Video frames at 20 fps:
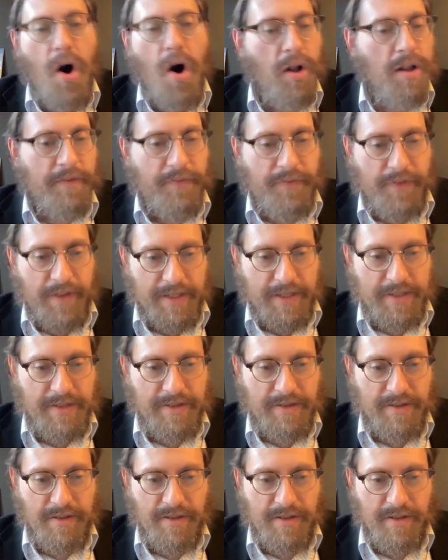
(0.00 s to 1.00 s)
all of
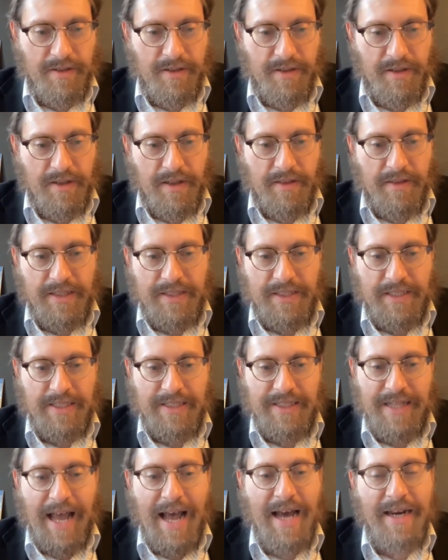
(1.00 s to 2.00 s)
this, this is
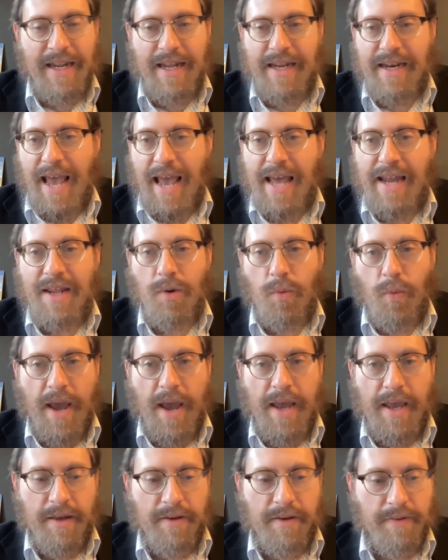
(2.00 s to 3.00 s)
not in any
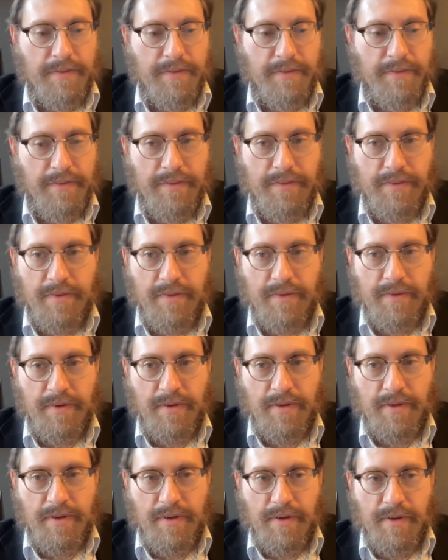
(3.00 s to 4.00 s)
way,
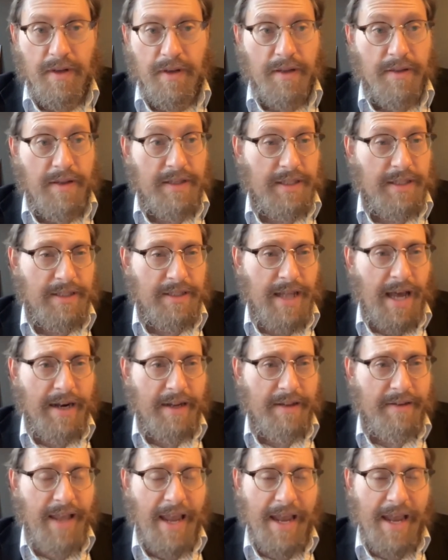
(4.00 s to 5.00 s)
this is not
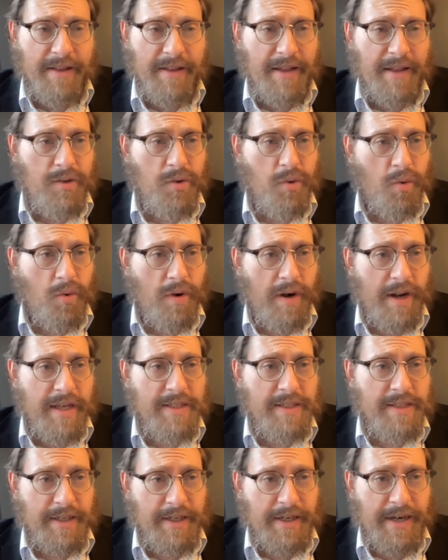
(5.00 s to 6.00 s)
intended, nor
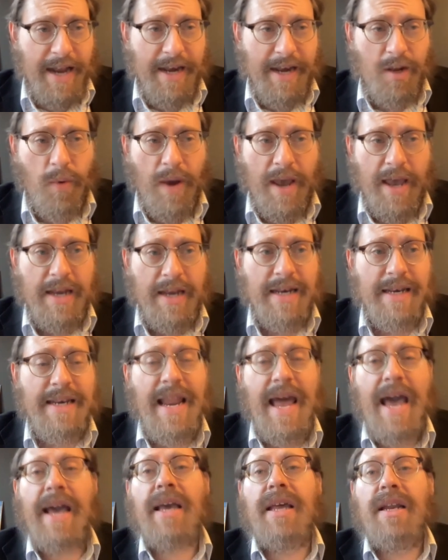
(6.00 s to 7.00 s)
is it in any way a
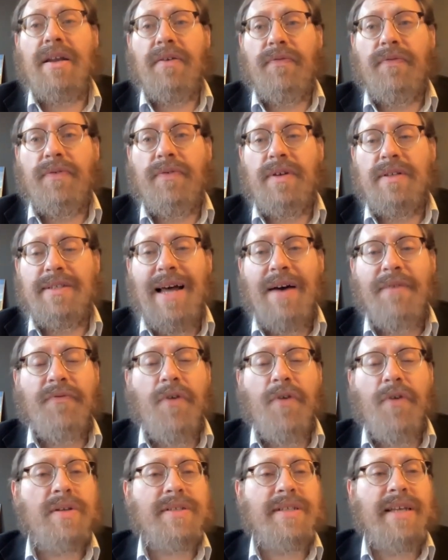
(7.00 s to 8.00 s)
negative. It's not
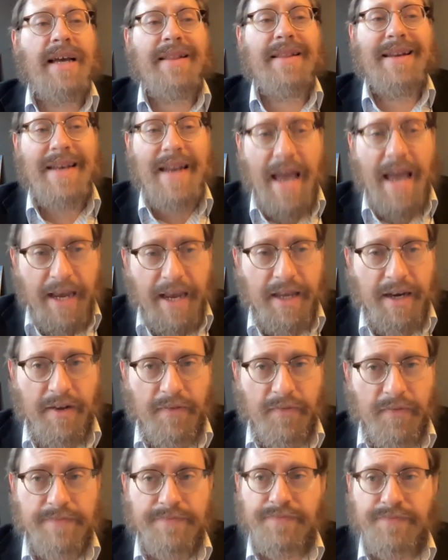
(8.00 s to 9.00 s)
focusing on the
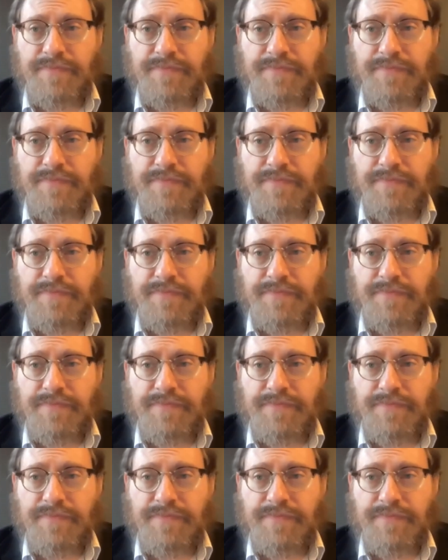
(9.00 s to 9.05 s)
negative.